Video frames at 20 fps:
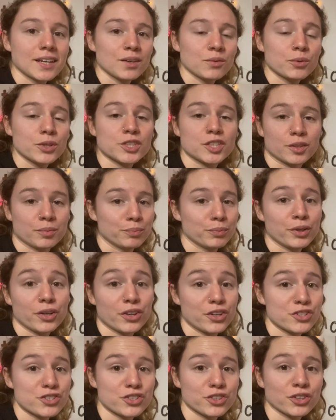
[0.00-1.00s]
which I'm
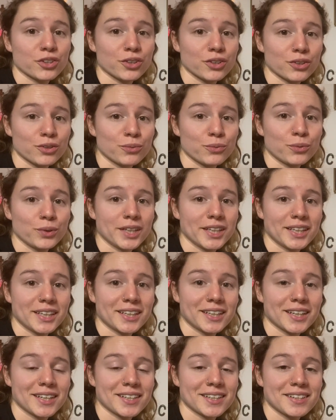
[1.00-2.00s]
pretty sure we
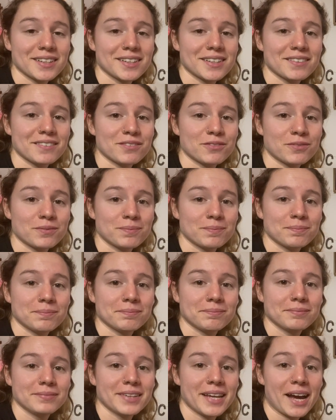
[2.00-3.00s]
can
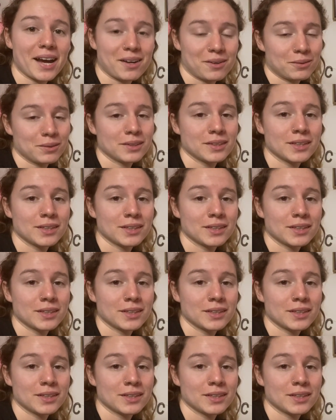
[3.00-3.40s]
now